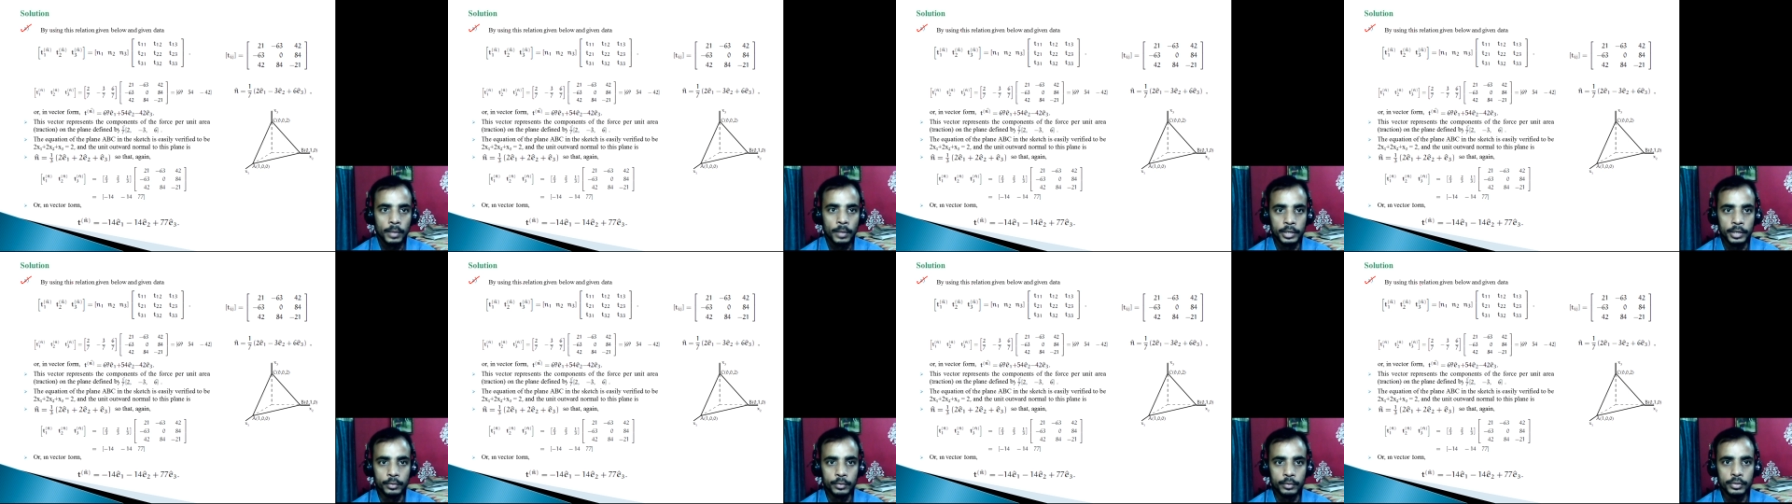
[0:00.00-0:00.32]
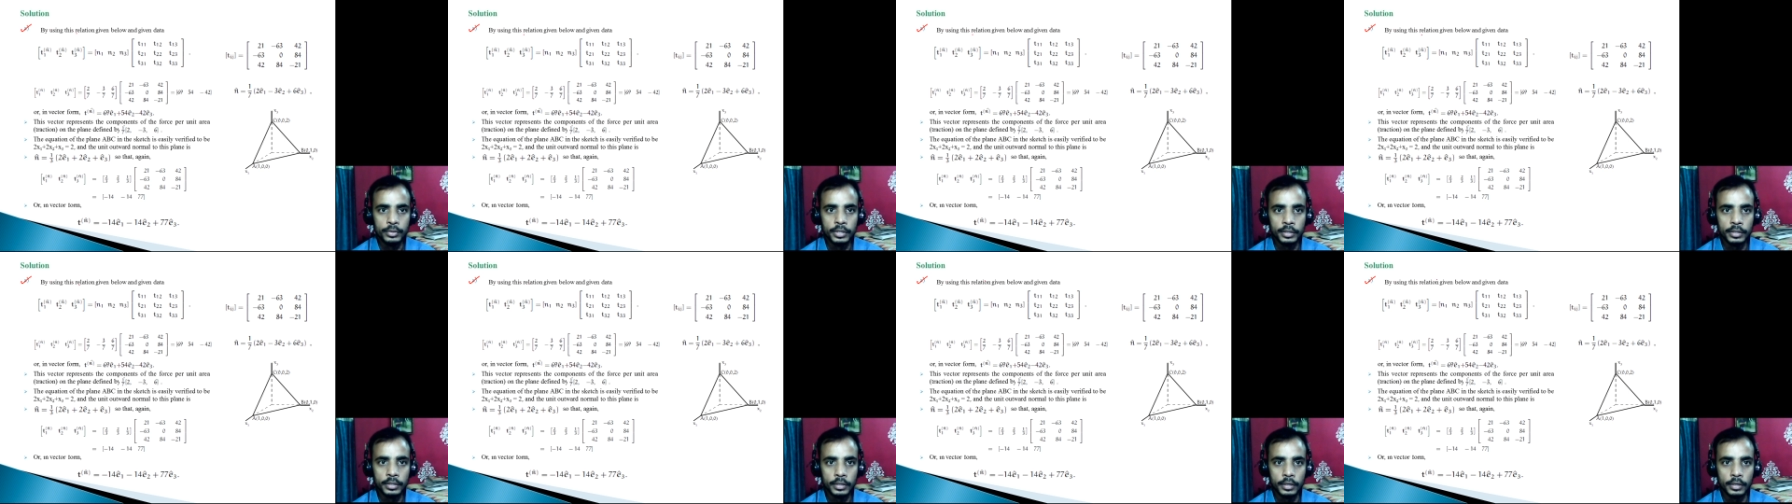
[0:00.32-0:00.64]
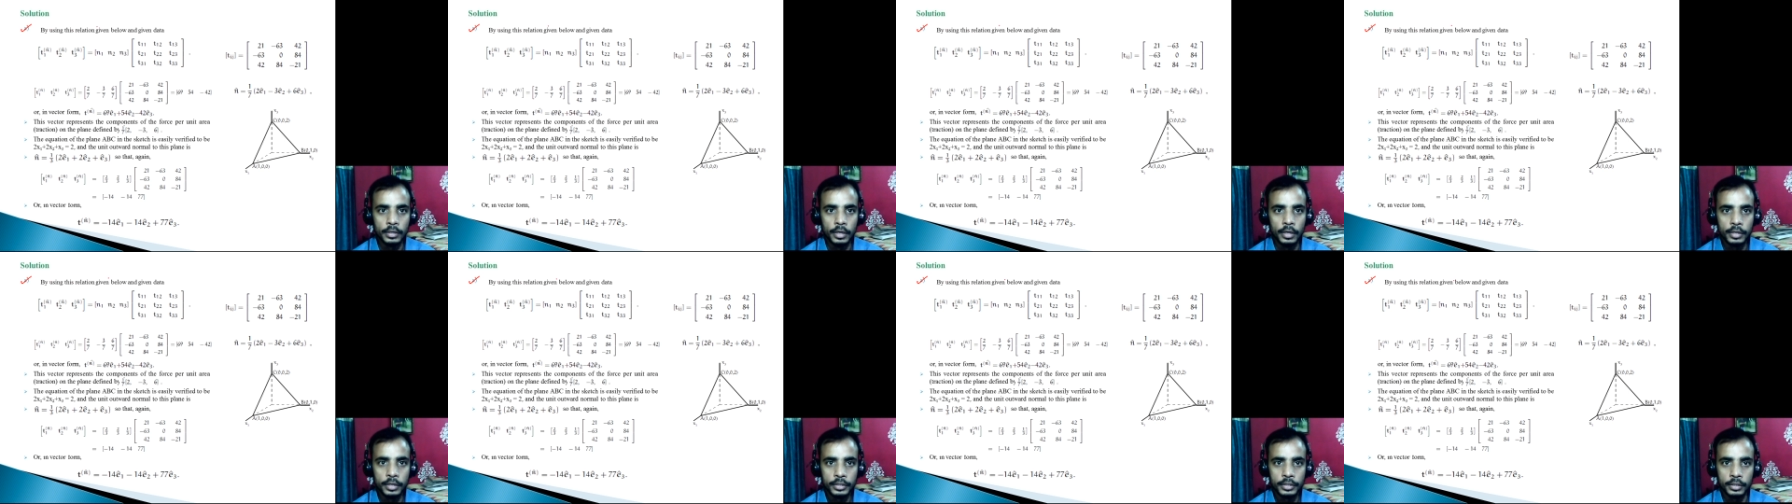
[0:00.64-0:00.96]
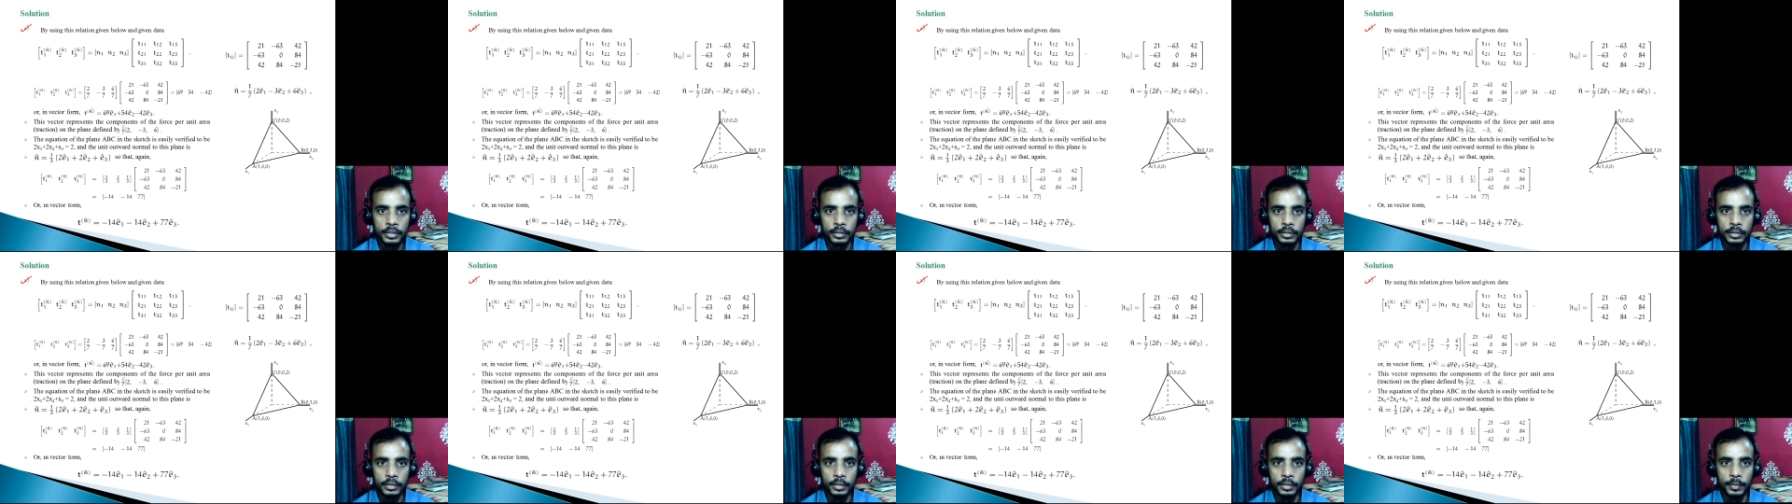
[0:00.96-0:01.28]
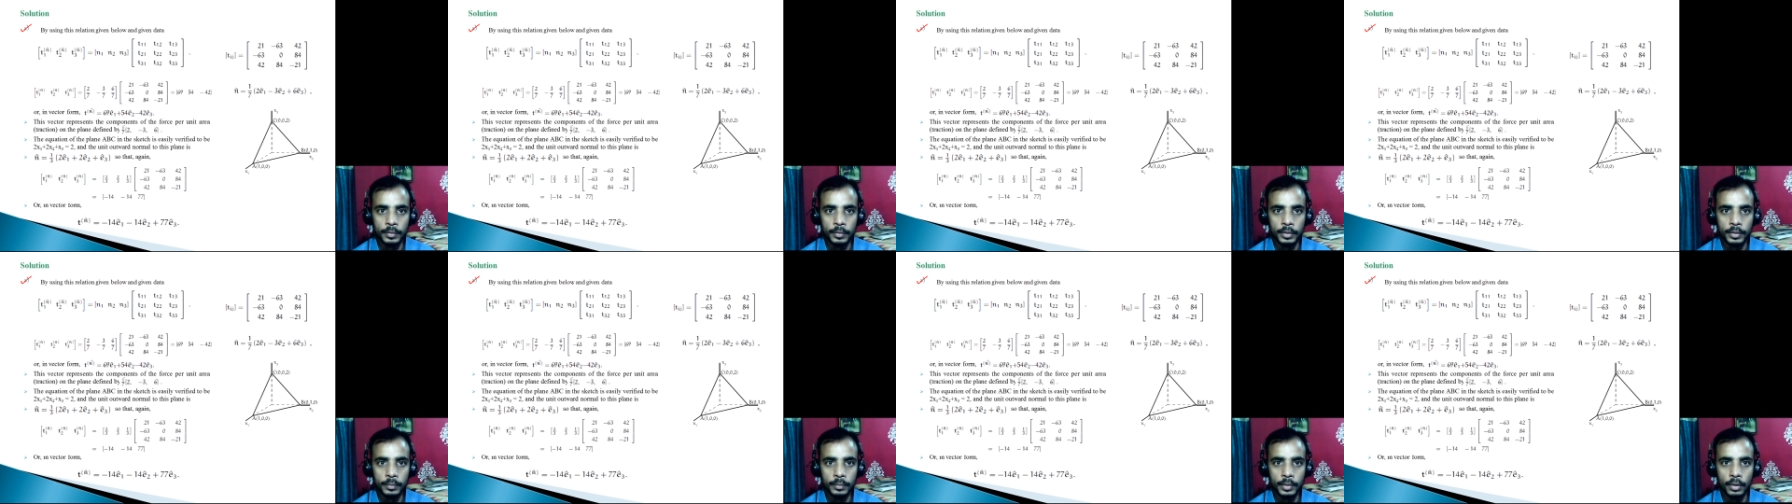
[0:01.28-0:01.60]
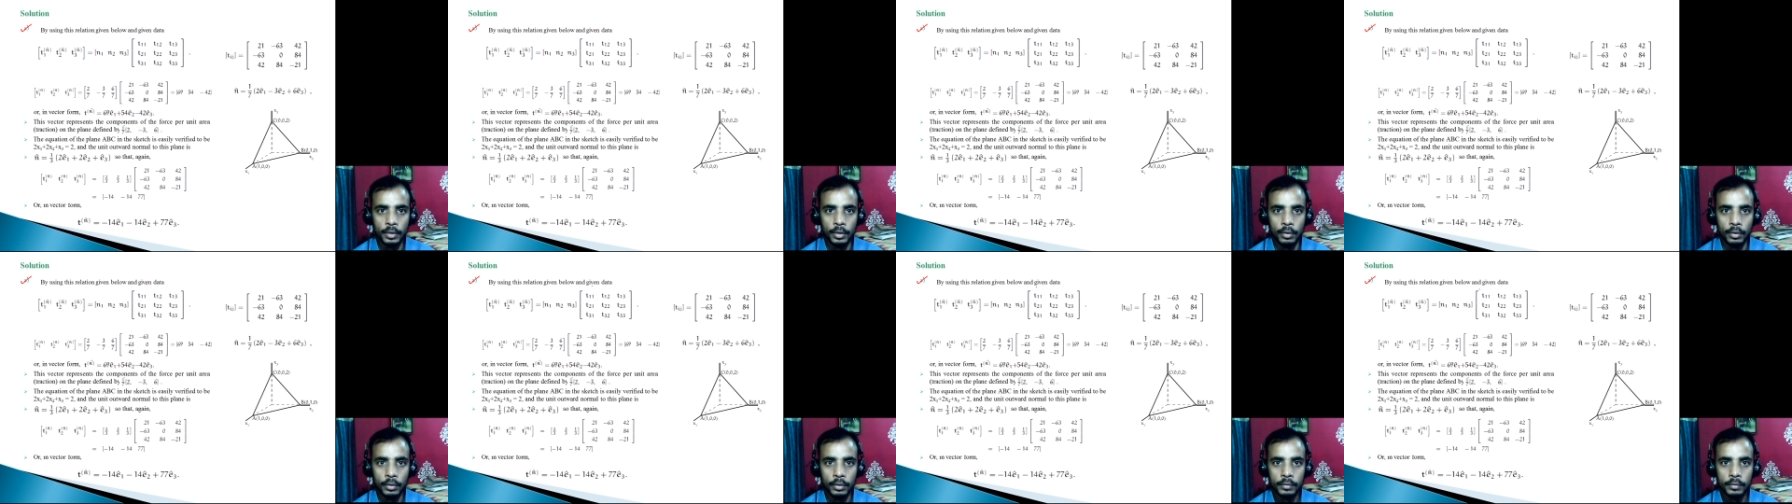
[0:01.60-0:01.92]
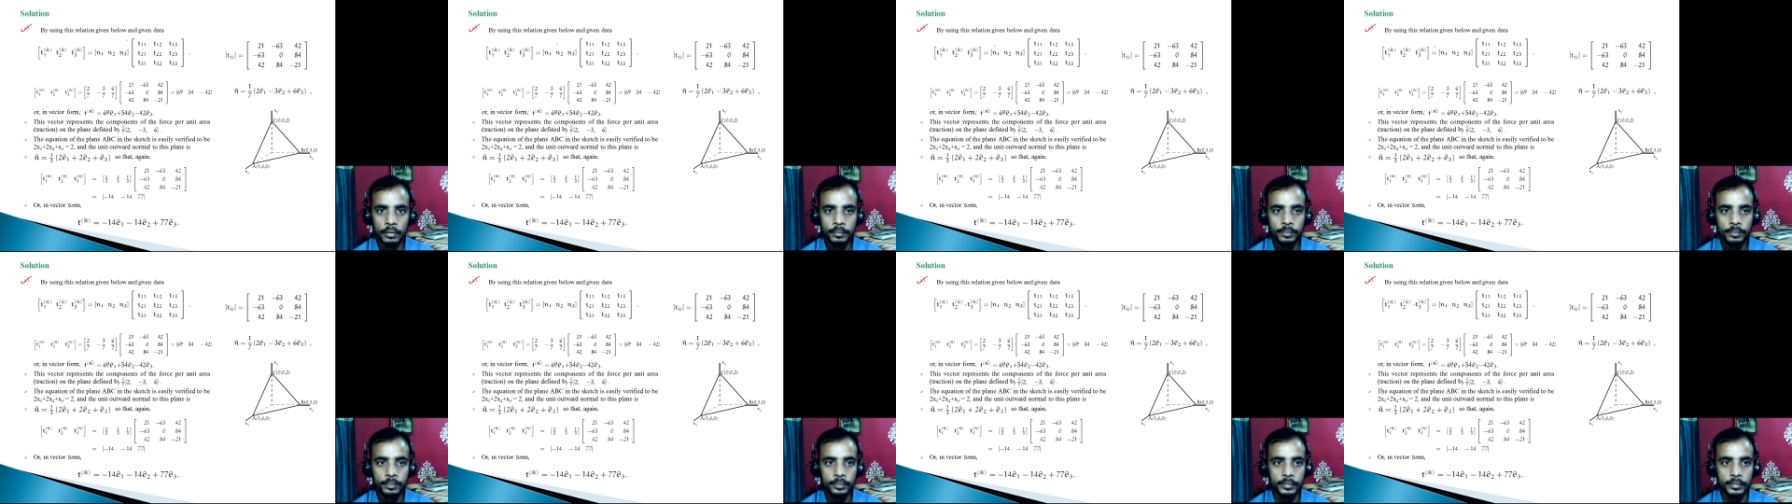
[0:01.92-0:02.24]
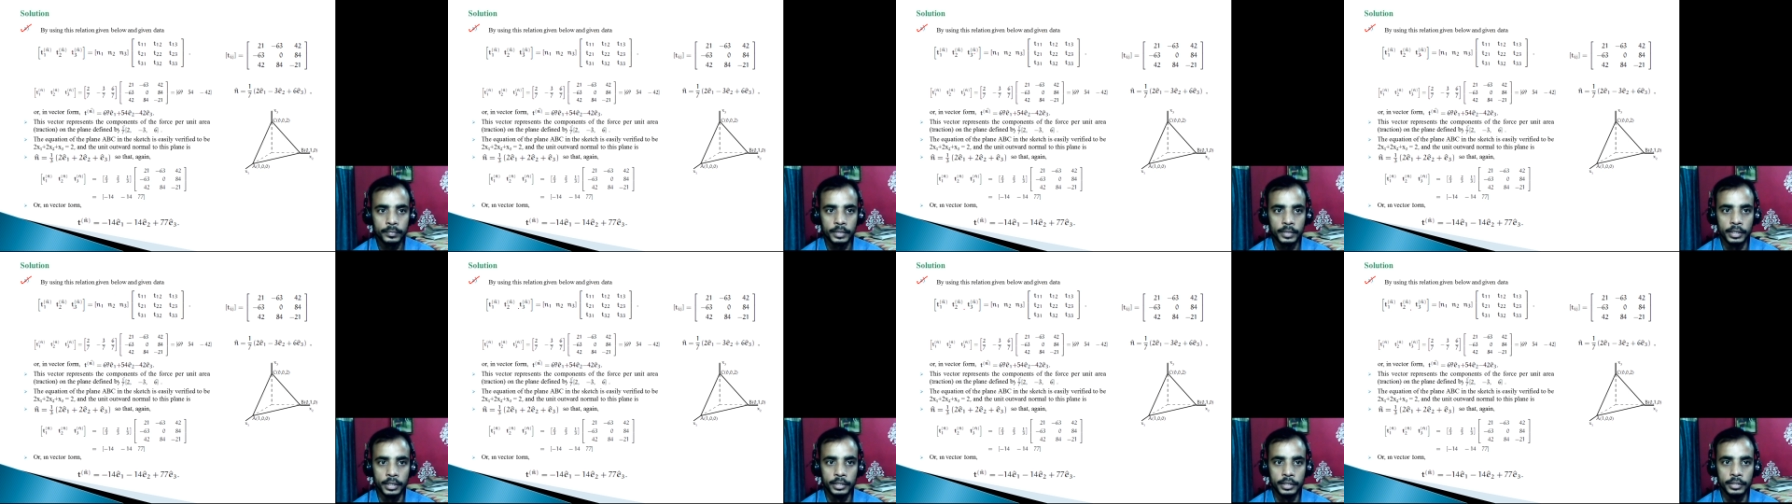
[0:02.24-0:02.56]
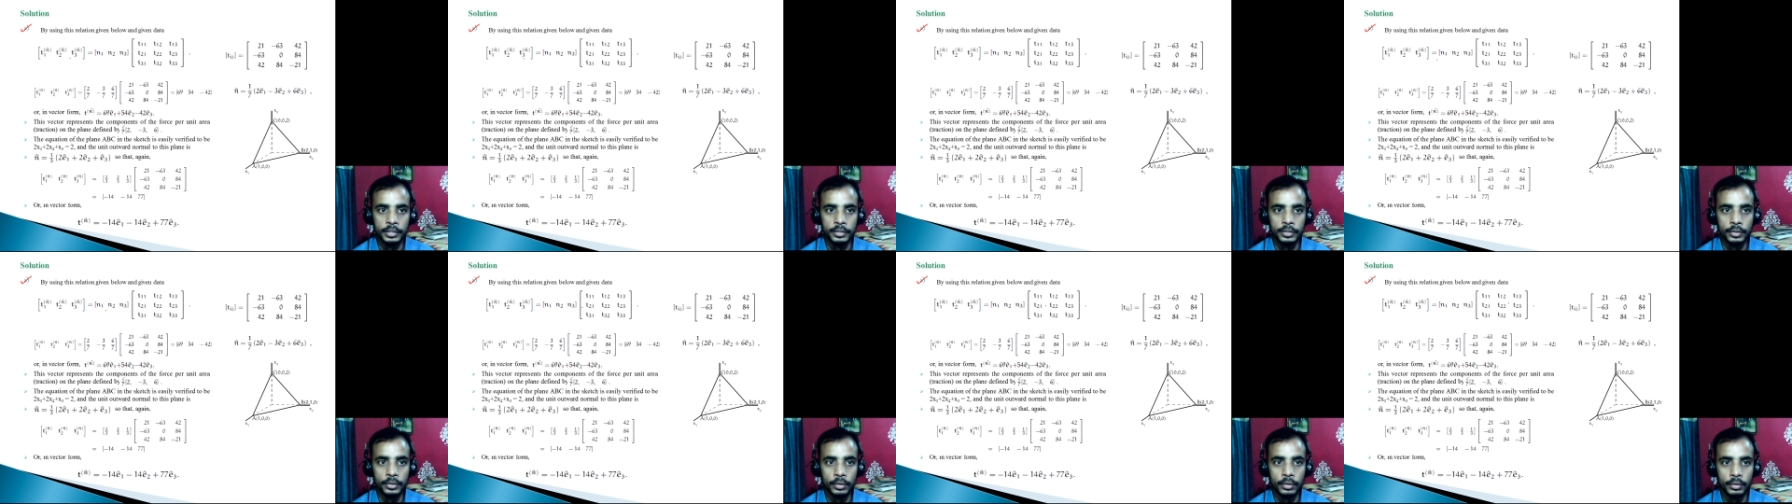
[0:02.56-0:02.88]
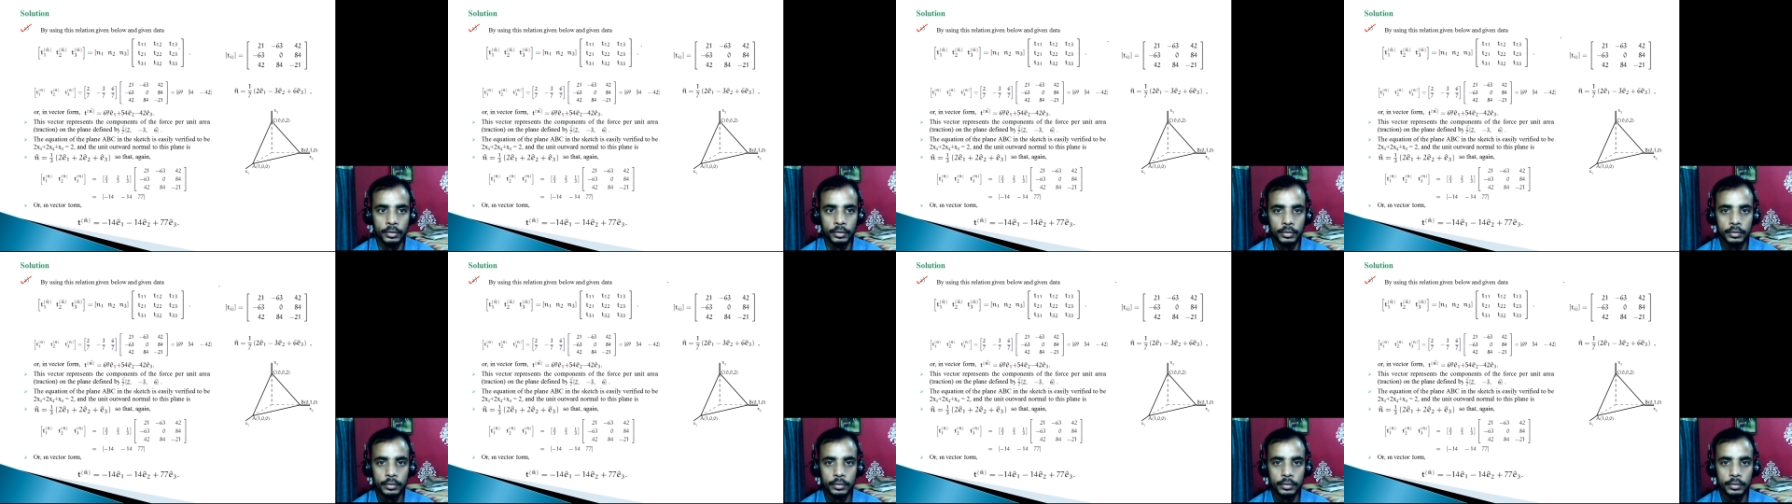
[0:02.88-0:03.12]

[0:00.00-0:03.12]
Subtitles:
using the relation given below, that is your,